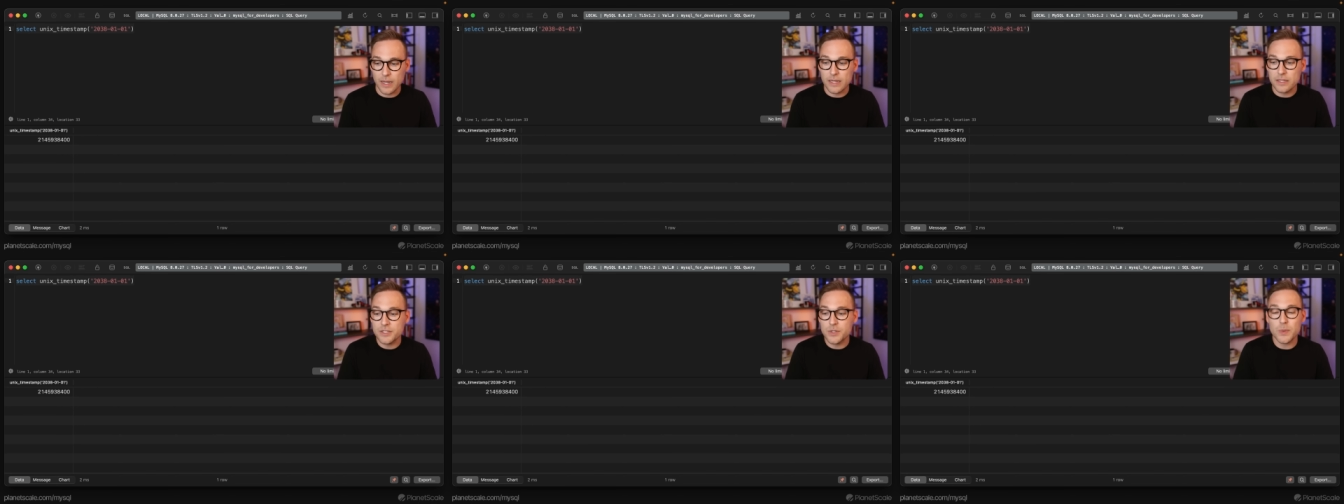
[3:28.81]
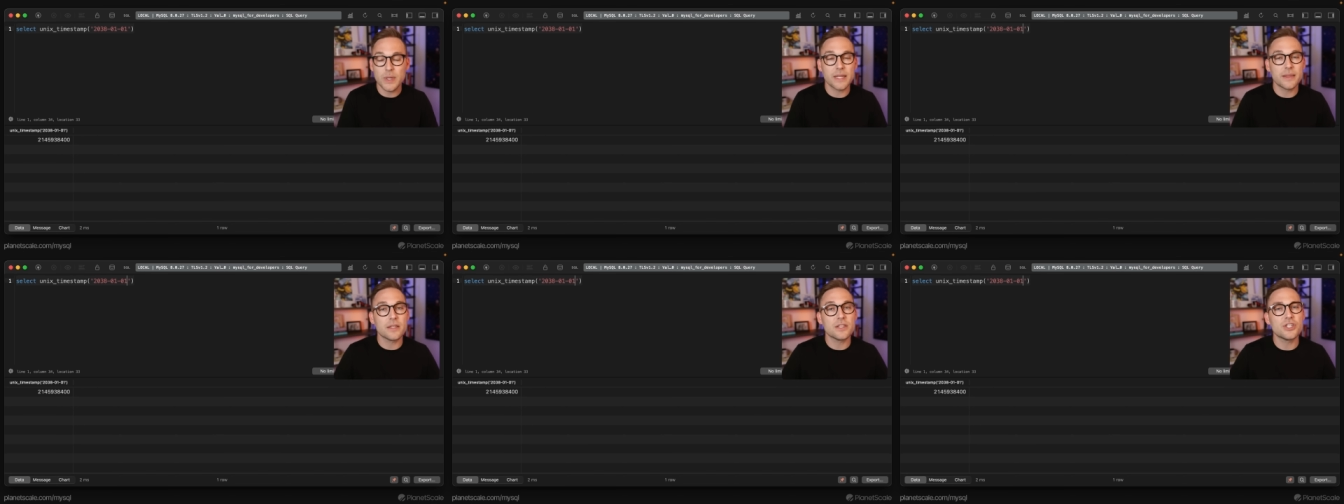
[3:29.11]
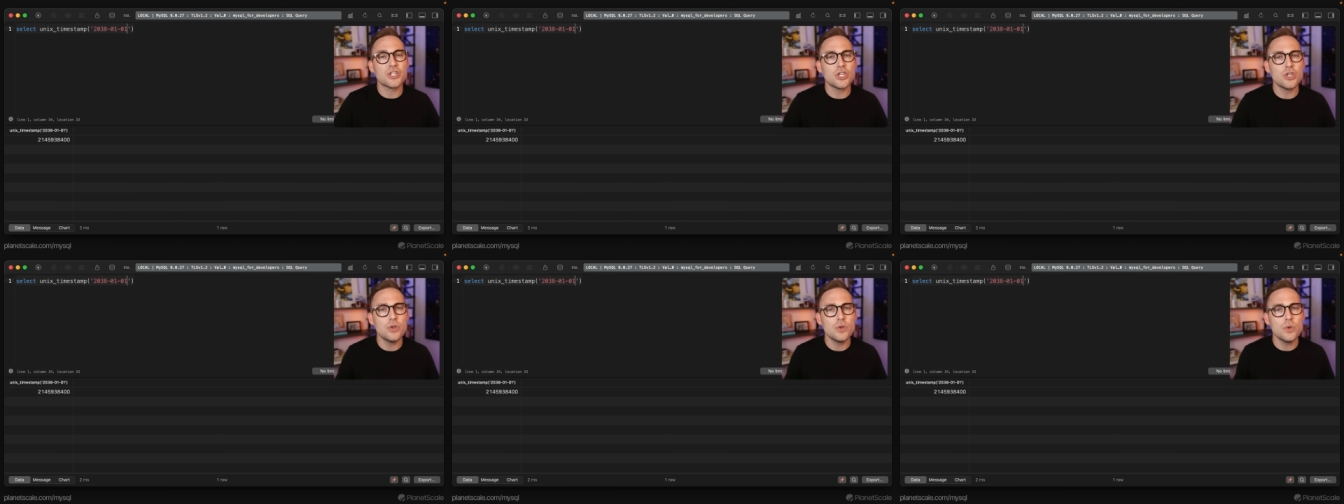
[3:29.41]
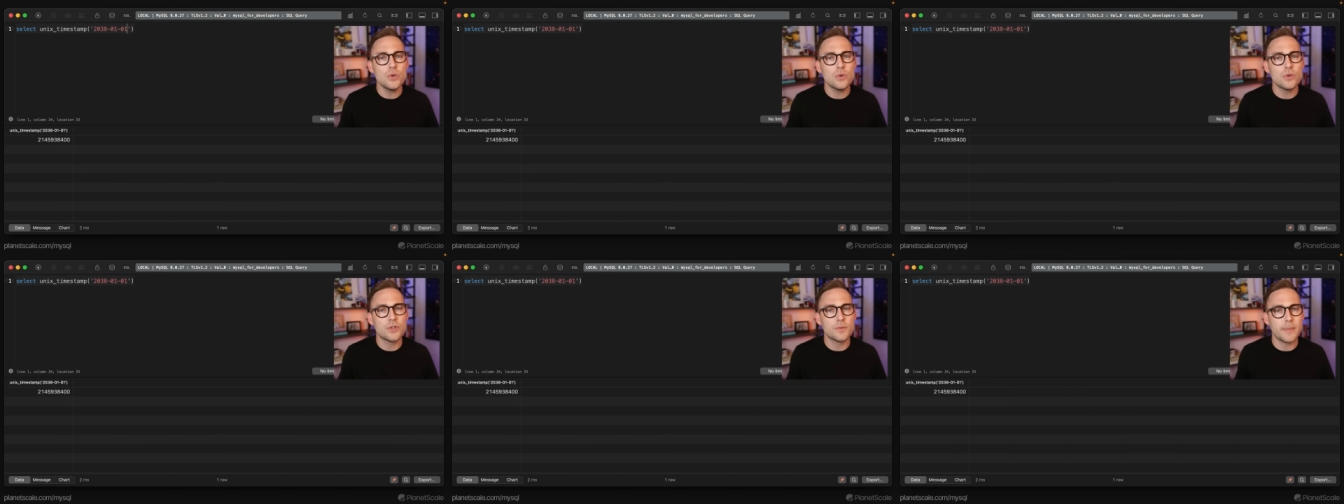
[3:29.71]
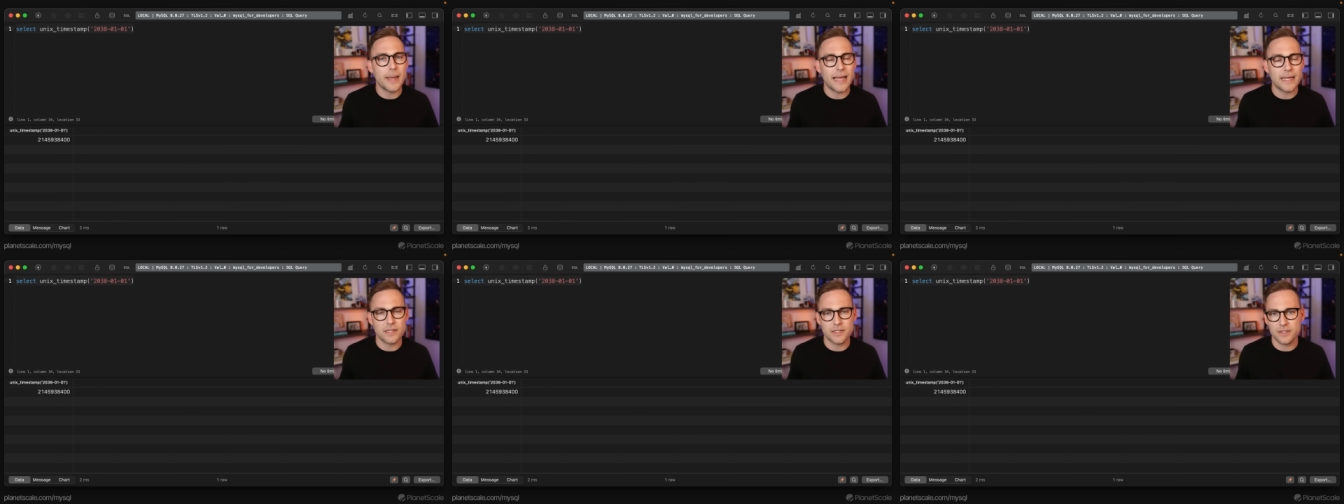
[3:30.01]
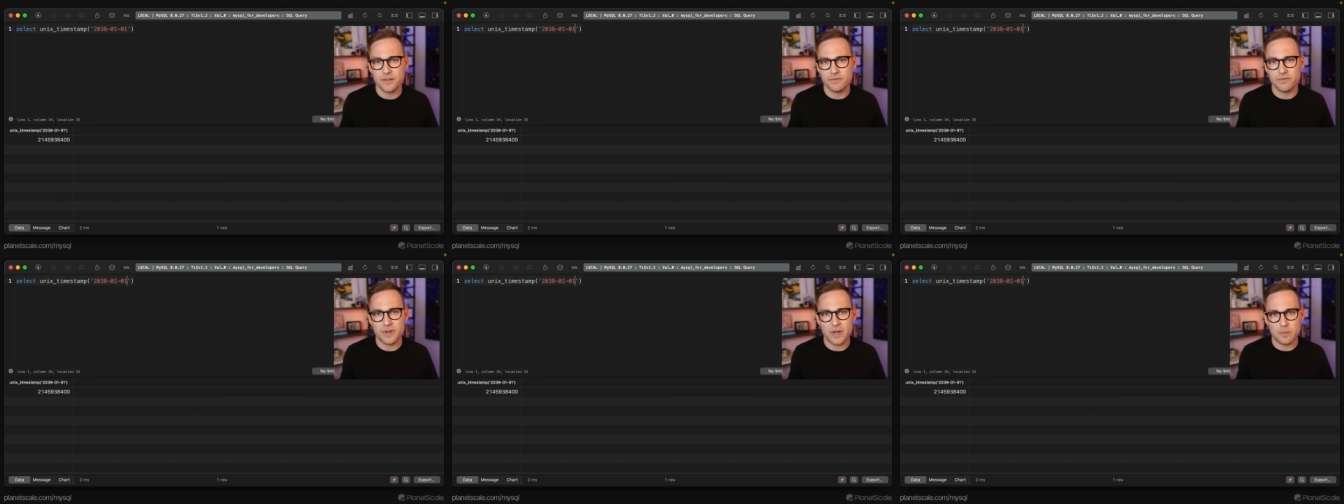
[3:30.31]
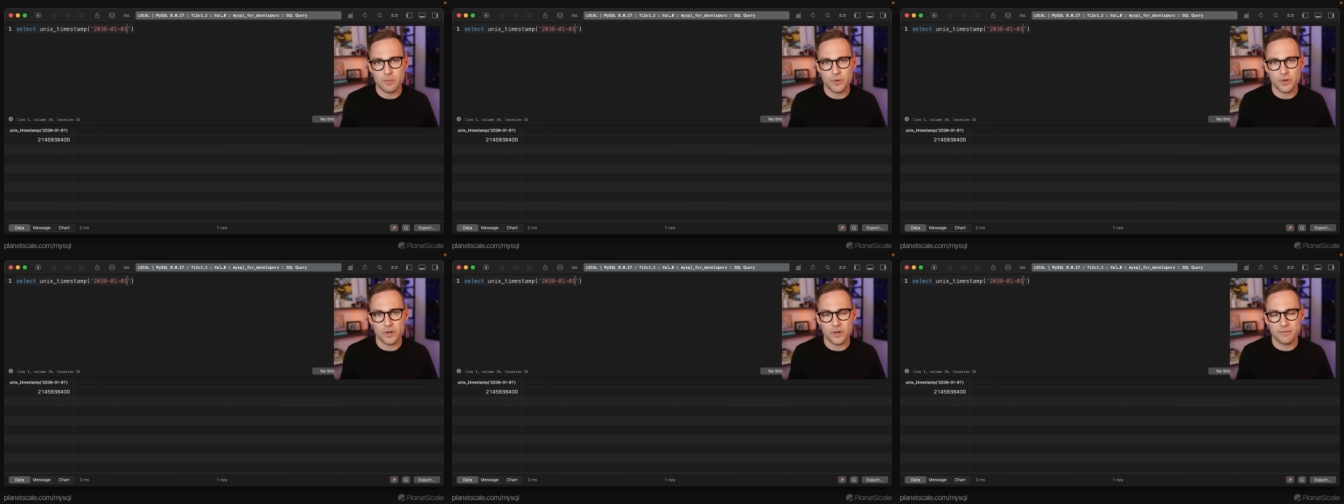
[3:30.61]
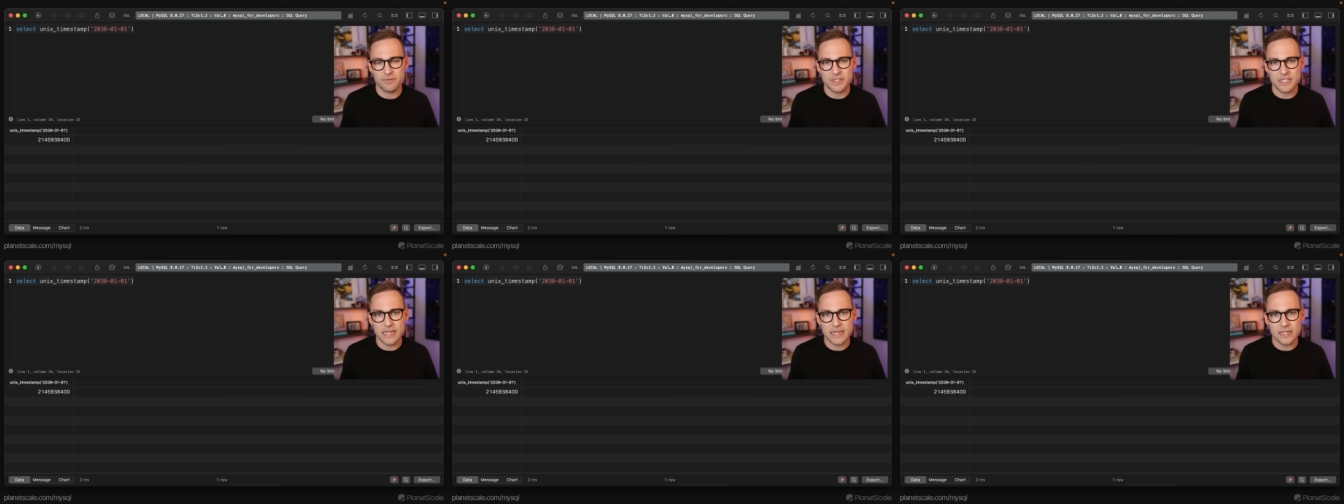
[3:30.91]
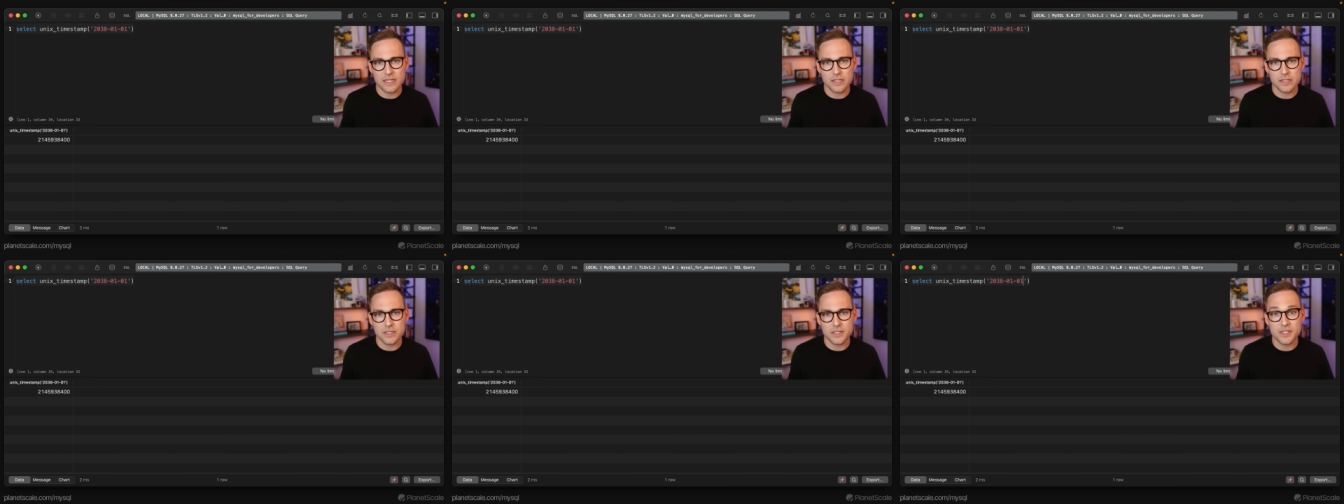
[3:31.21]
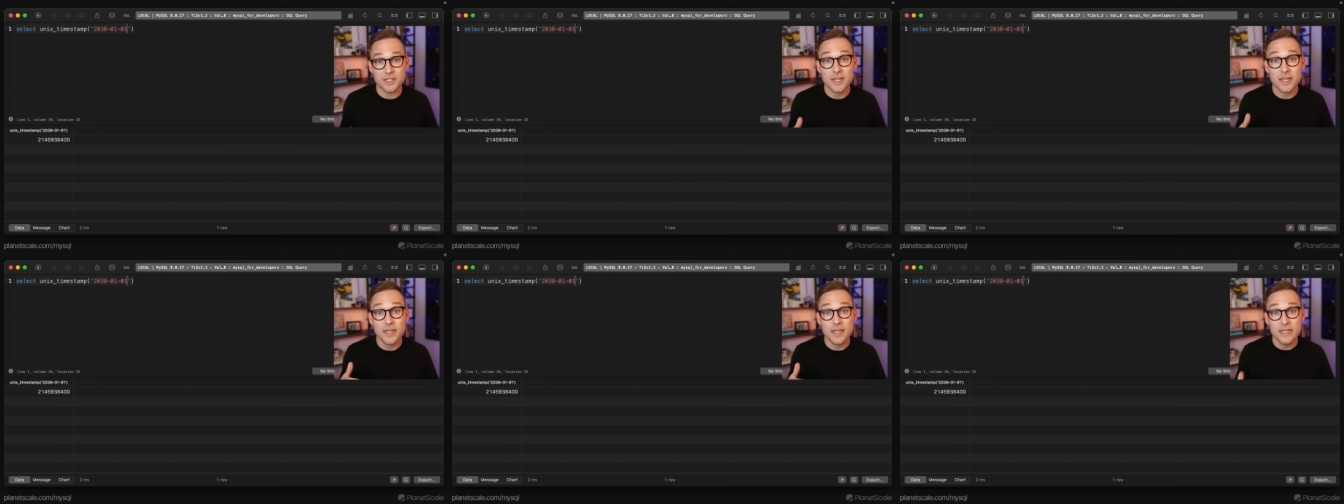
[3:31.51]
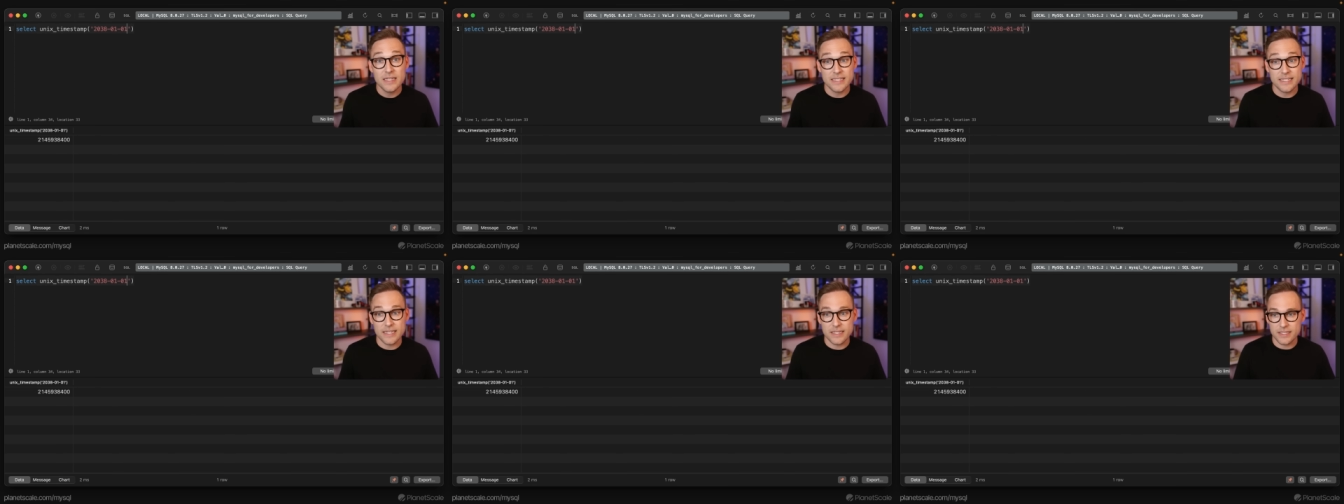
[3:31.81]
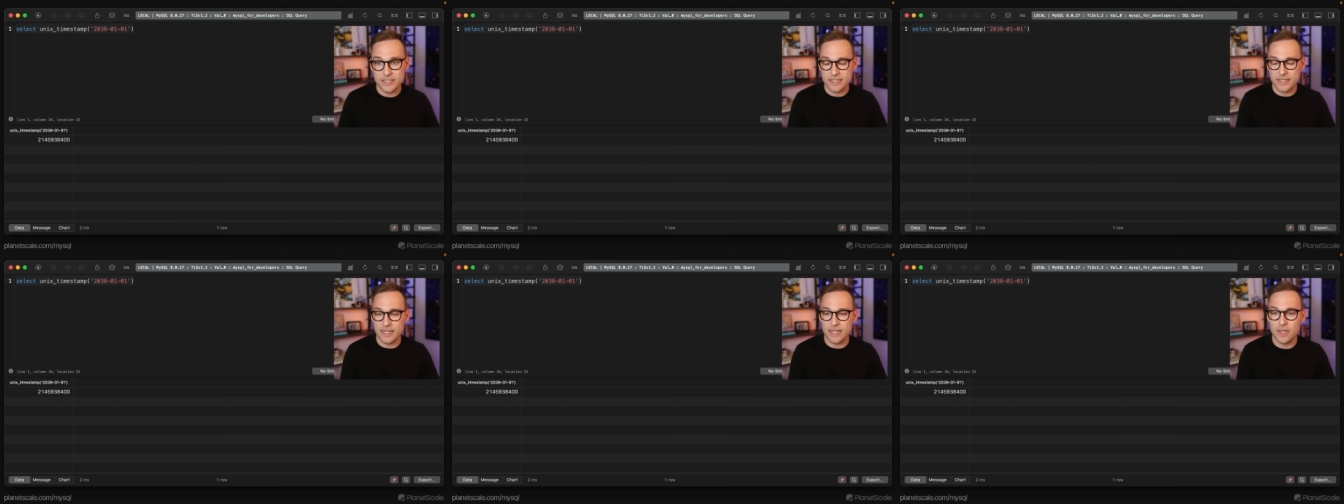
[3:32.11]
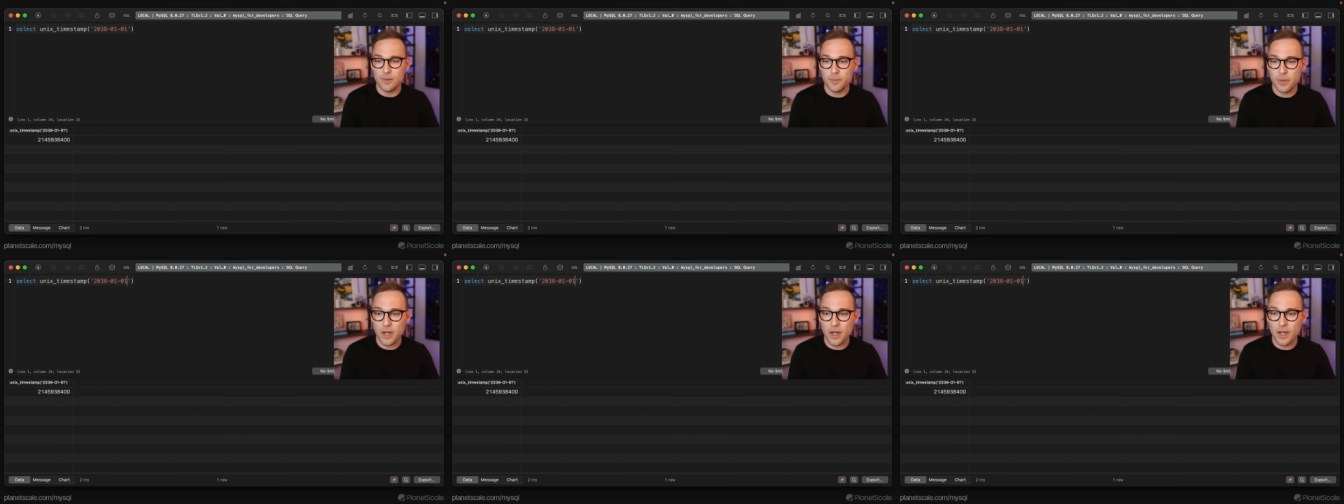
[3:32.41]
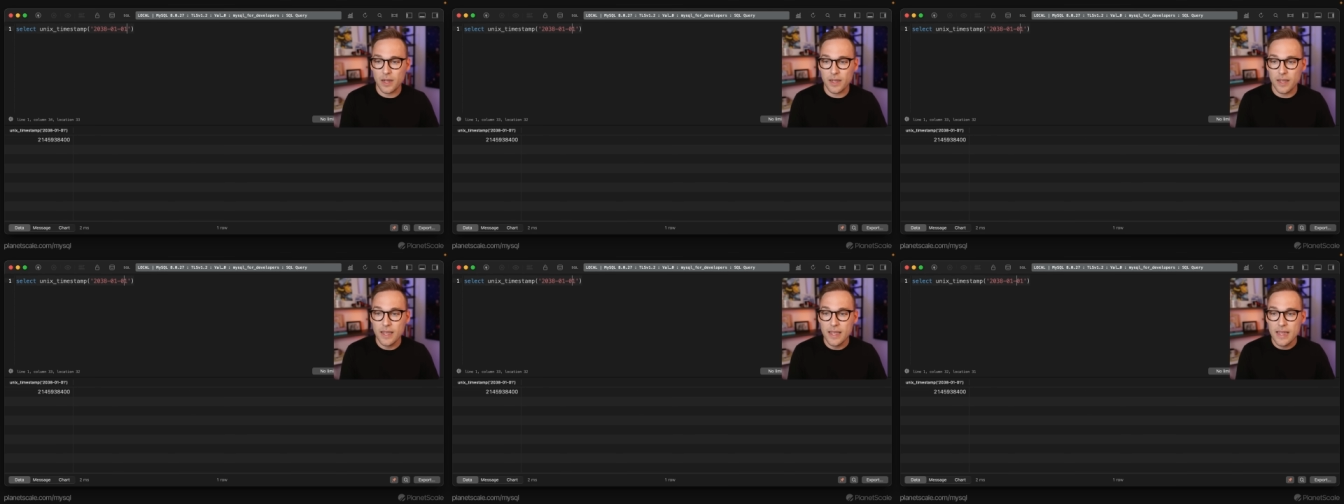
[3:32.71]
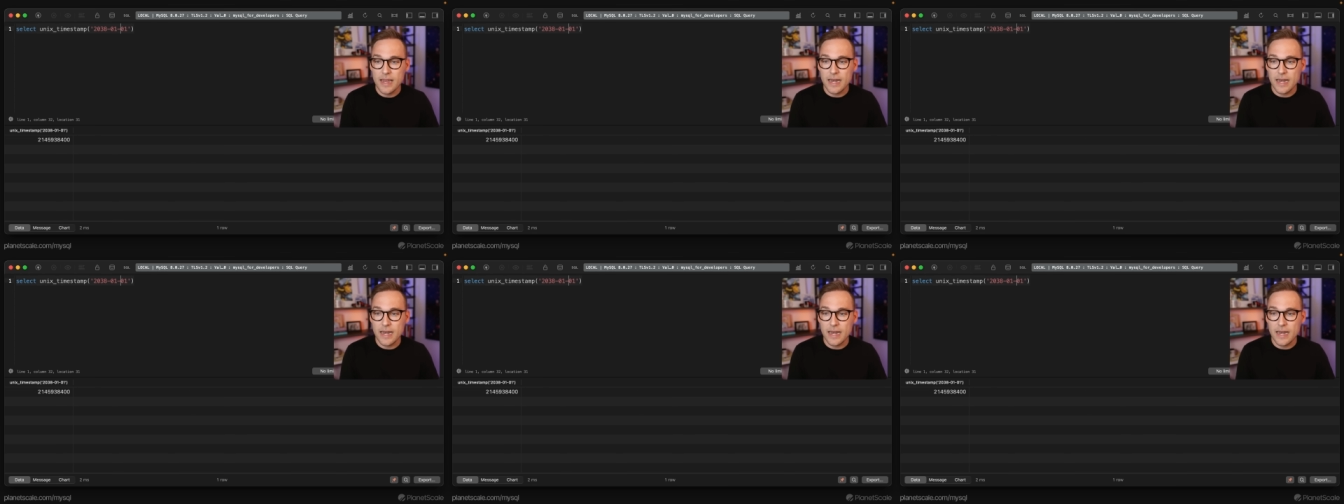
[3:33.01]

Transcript: And so we get this huge, massive number of seconds since the epoch.